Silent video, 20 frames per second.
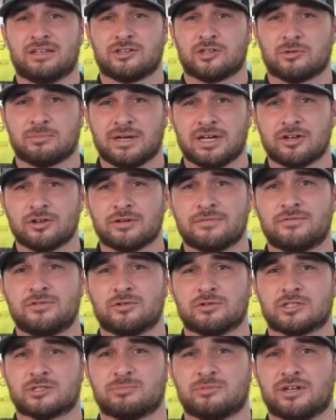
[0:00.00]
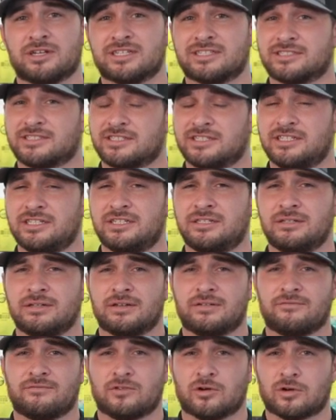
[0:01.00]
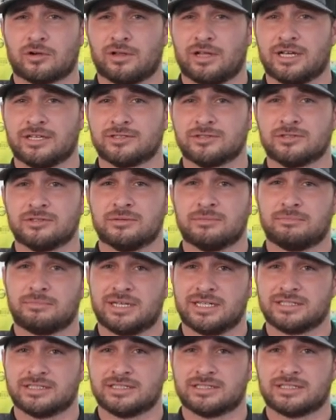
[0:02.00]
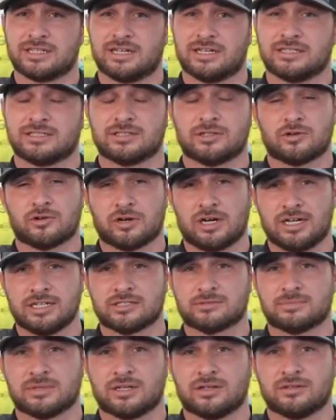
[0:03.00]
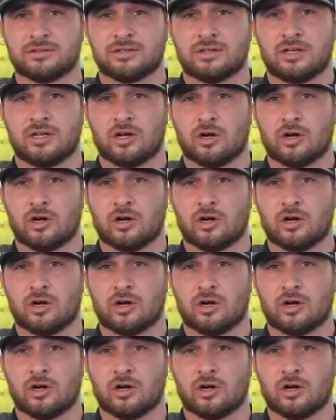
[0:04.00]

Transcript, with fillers: No matter if you are spreading seed, fertilizer, pesticides, or ice melt,